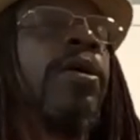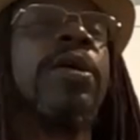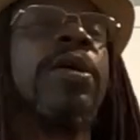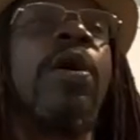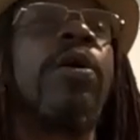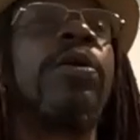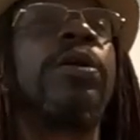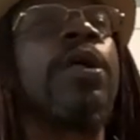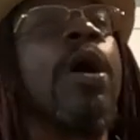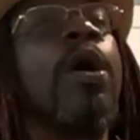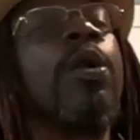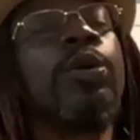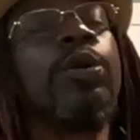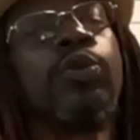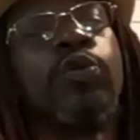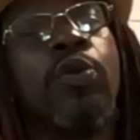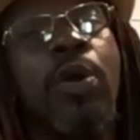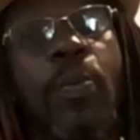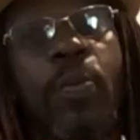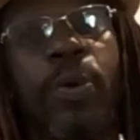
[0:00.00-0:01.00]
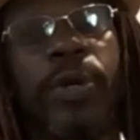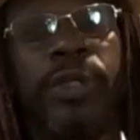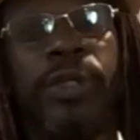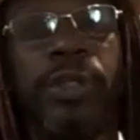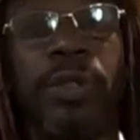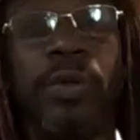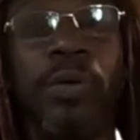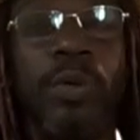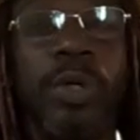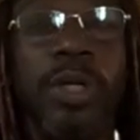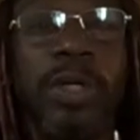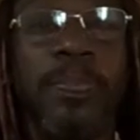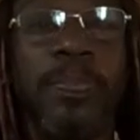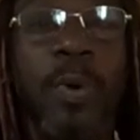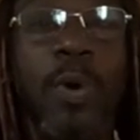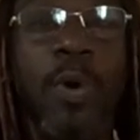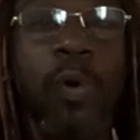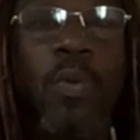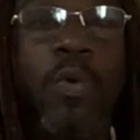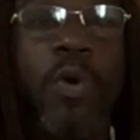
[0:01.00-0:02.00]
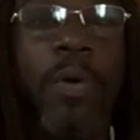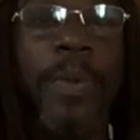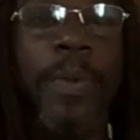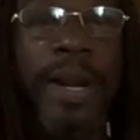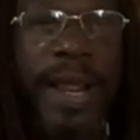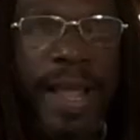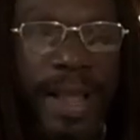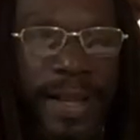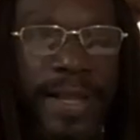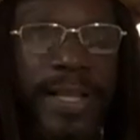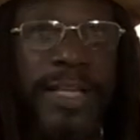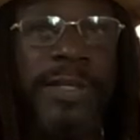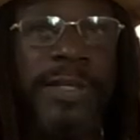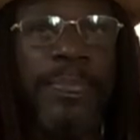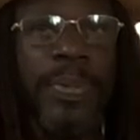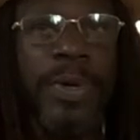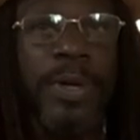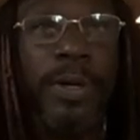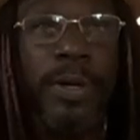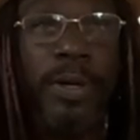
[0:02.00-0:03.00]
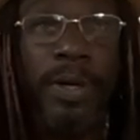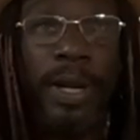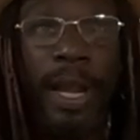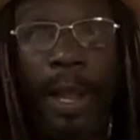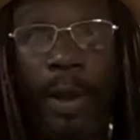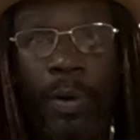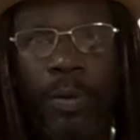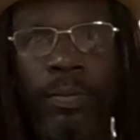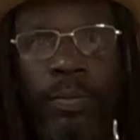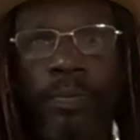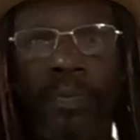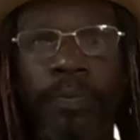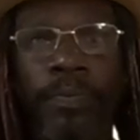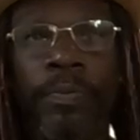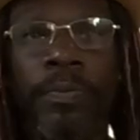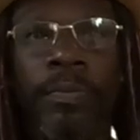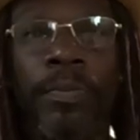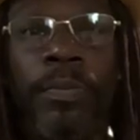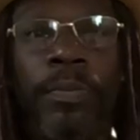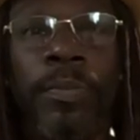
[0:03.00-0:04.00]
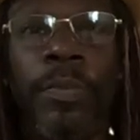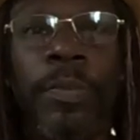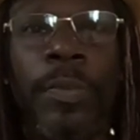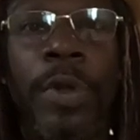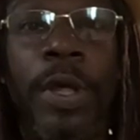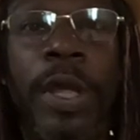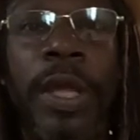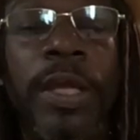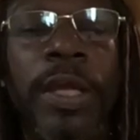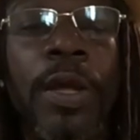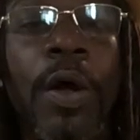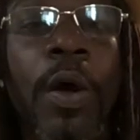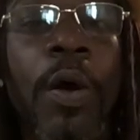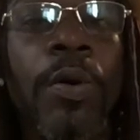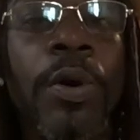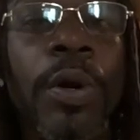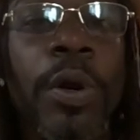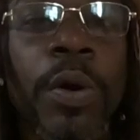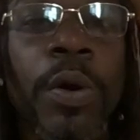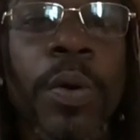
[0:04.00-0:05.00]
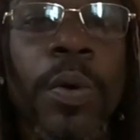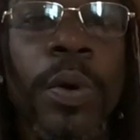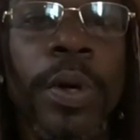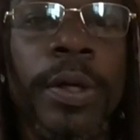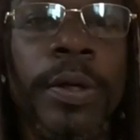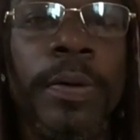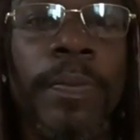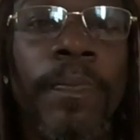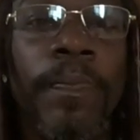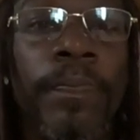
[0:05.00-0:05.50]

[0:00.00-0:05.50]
y'all Donald Trump would chew this poor woman out and spit her out. And y'all know it.